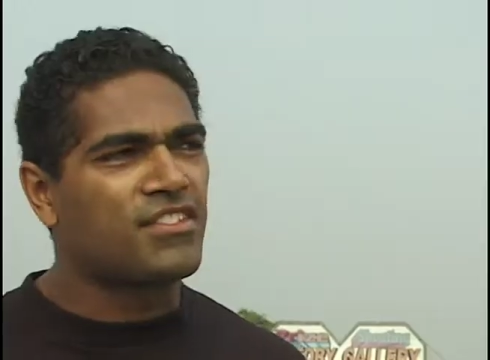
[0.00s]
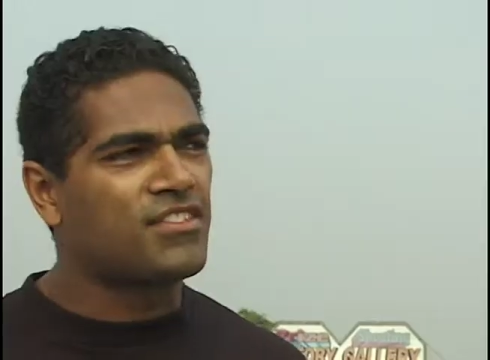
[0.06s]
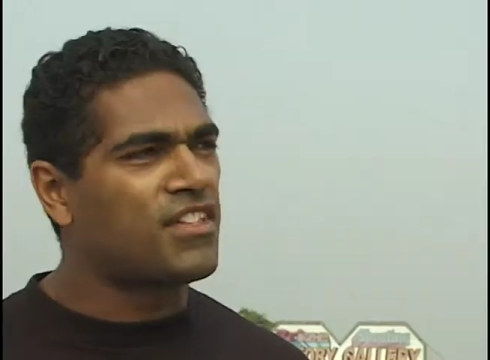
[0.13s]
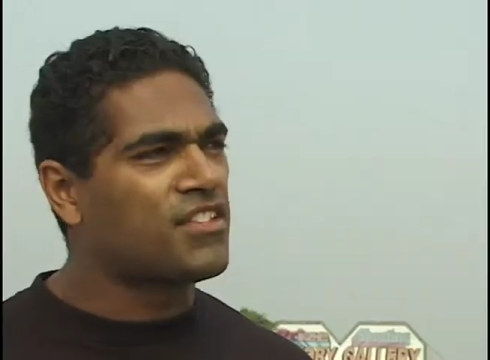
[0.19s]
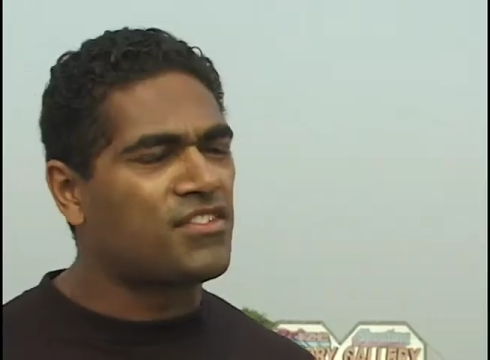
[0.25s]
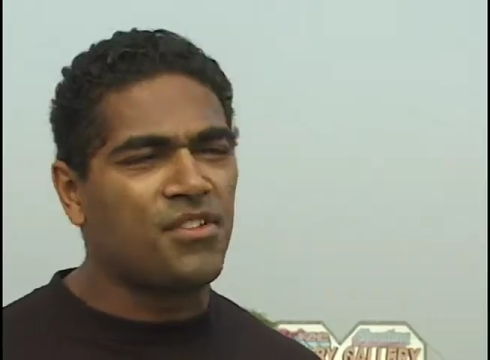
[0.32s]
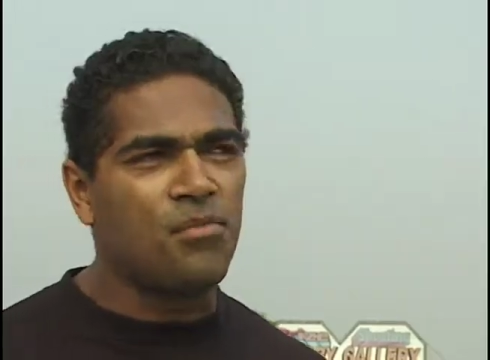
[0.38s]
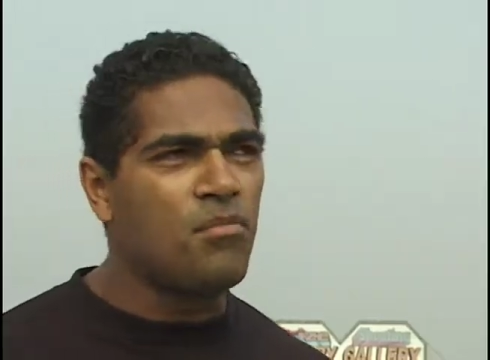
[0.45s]
It's
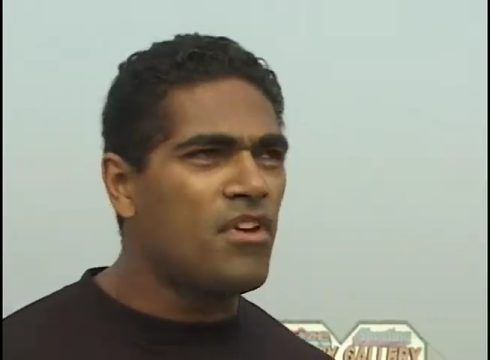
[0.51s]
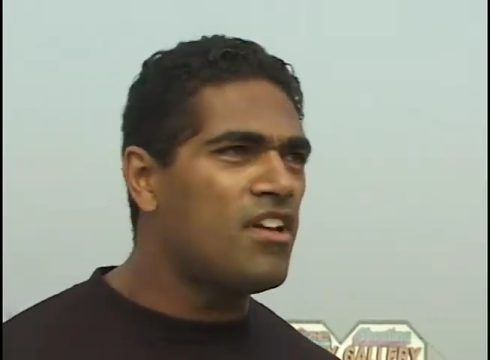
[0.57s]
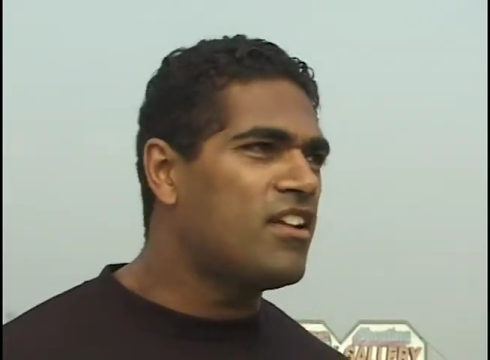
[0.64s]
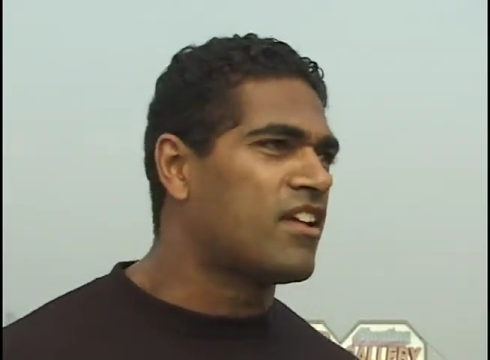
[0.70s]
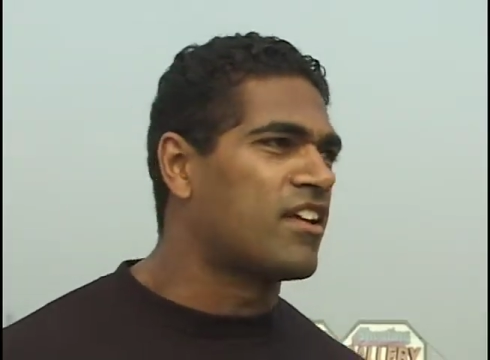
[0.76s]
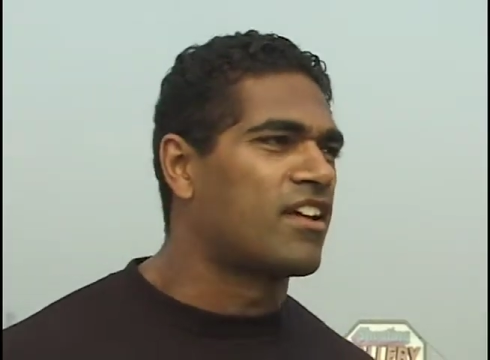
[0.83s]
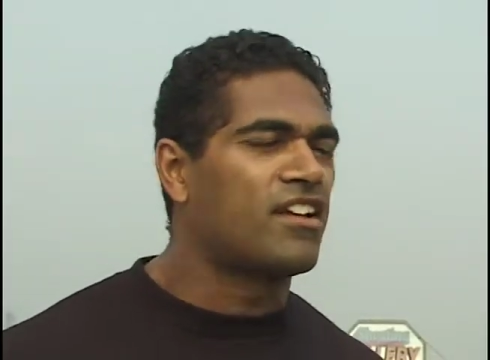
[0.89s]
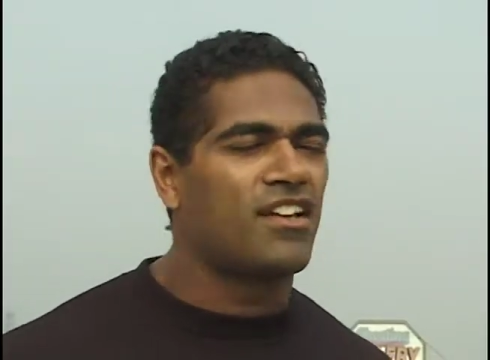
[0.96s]
it's the
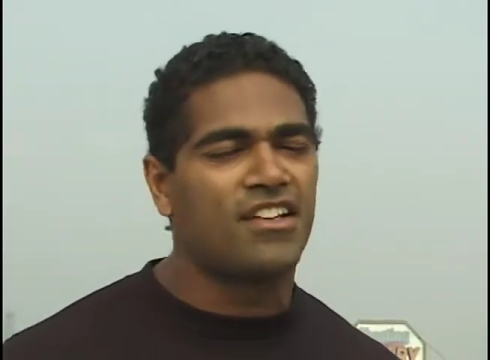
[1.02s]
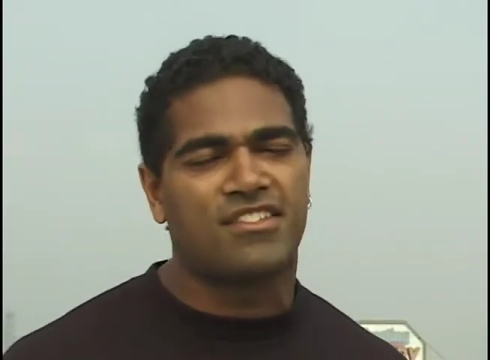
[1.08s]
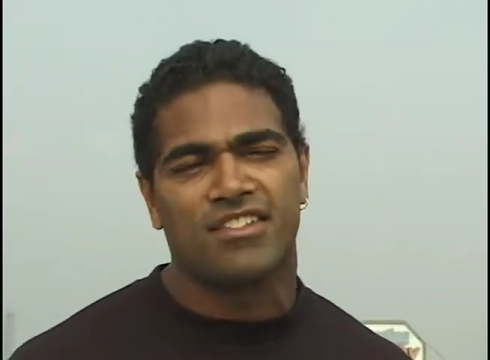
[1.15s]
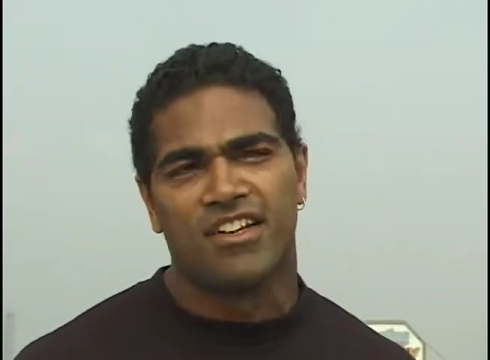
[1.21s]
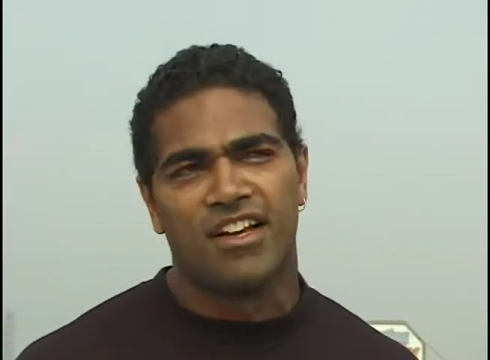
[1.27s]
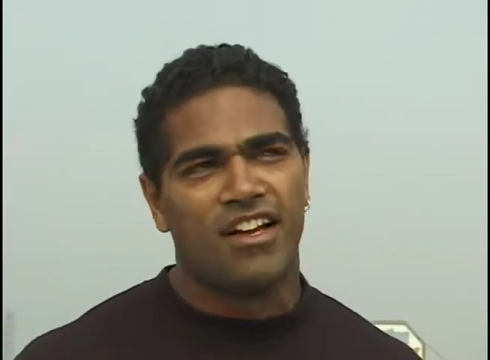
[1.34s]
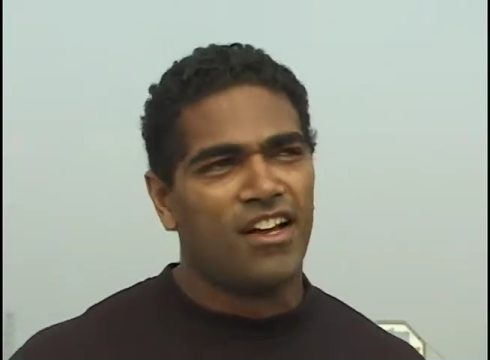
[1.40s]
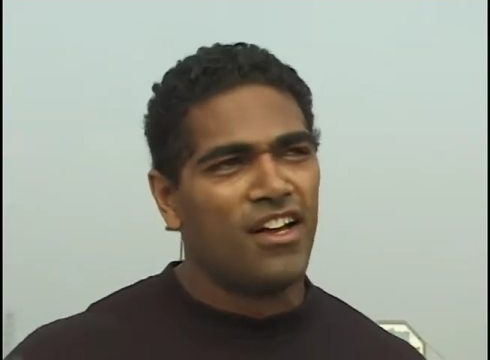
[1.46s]
meaning. It's
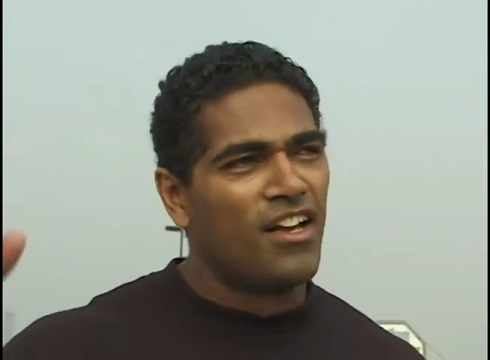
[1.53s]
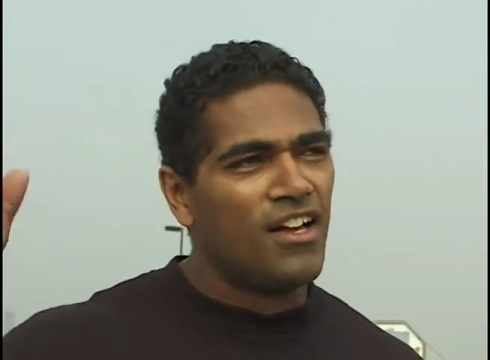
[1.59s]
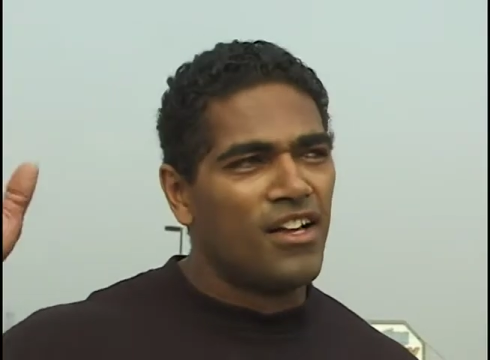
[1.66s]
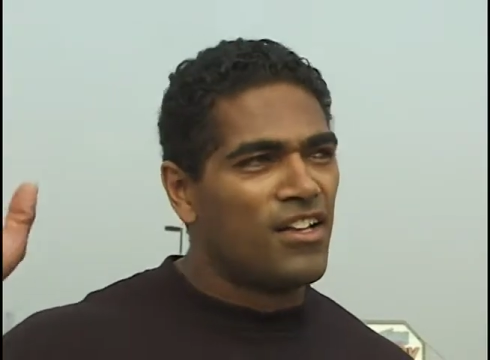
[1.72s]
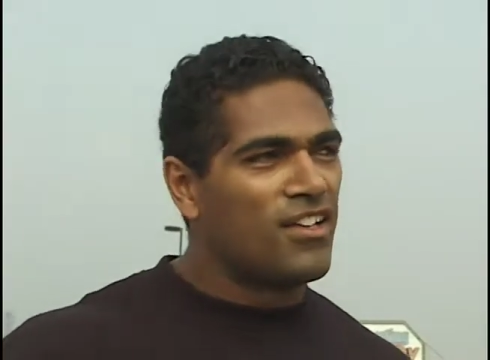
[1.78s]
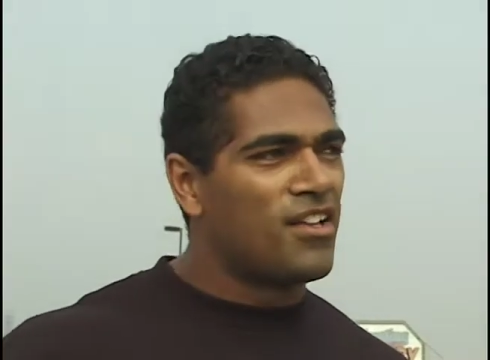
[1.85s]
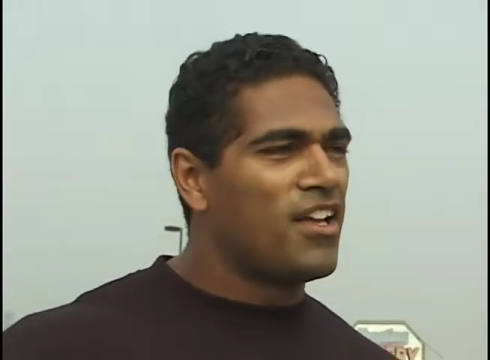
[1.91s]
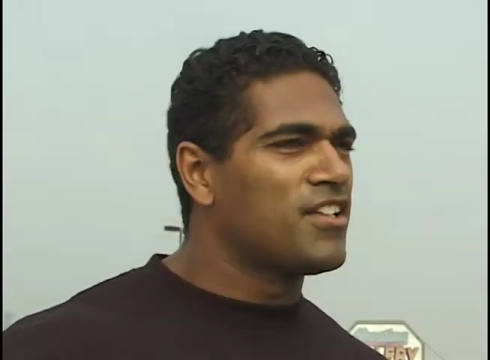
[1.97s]

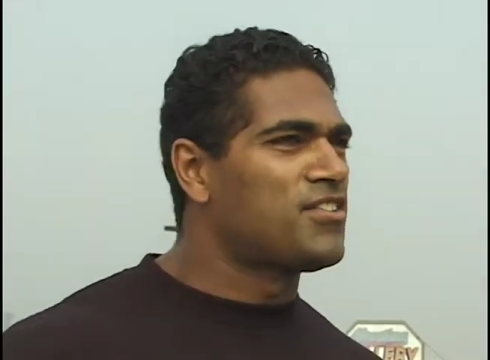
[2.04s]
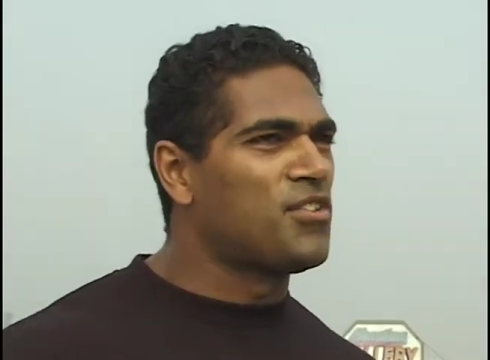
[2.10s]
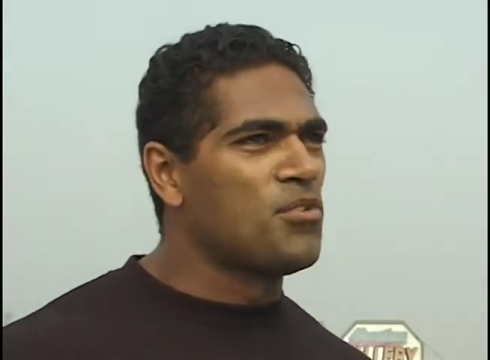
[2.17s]
it's